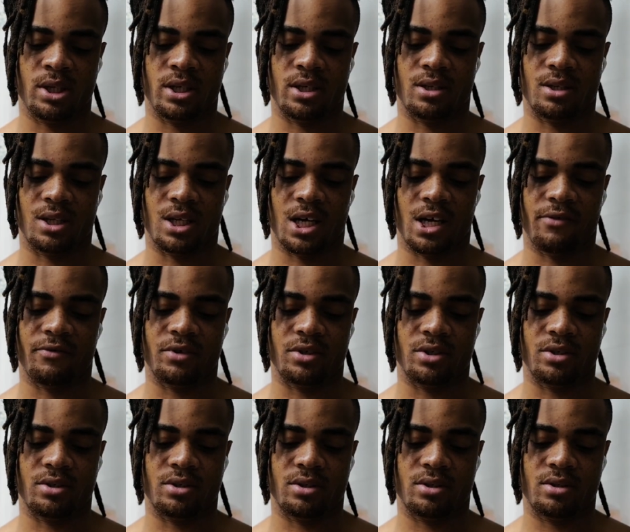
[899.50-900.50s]
and
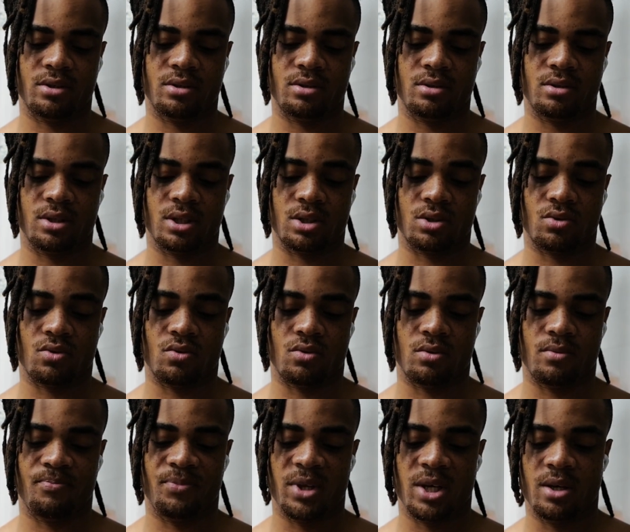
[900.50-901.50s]
lavender. That's
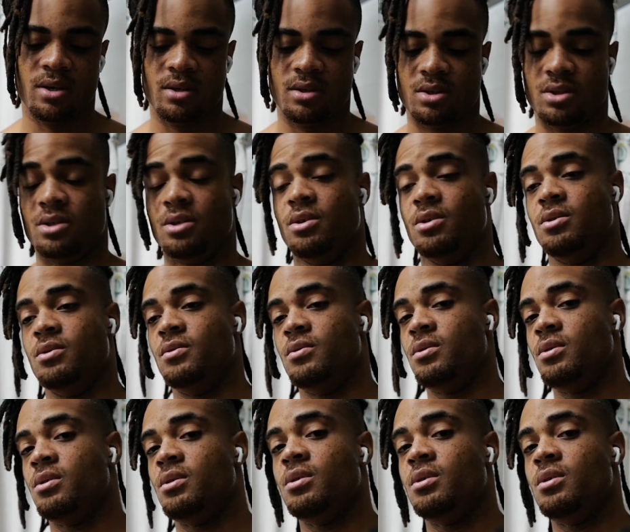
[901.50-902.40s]
cool. So